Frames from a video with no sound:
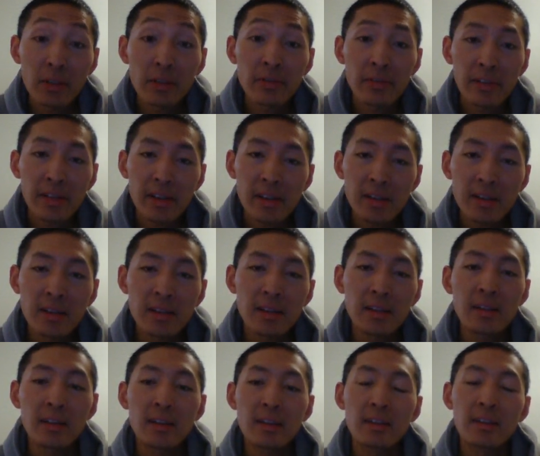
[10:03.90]
well, yeah,
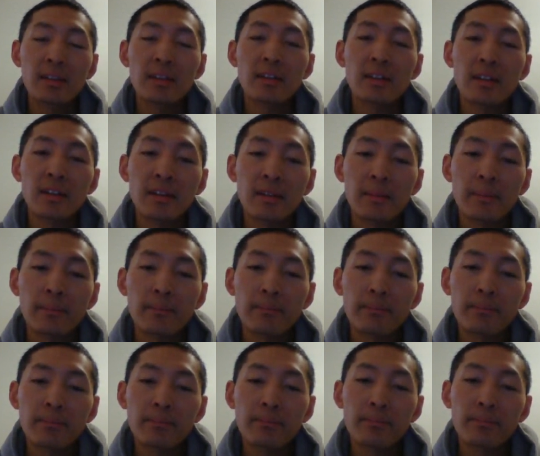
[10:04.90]
I'll be keep
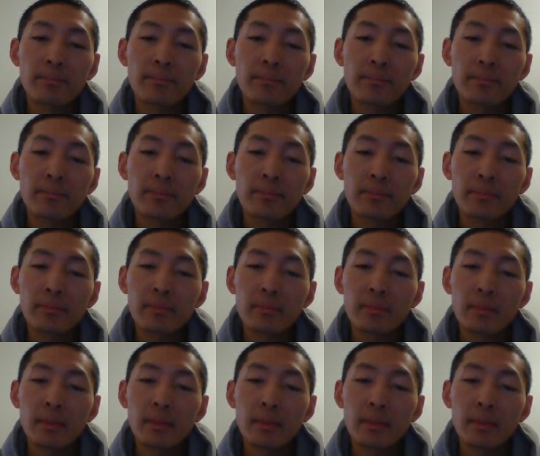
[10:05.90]
posting new videos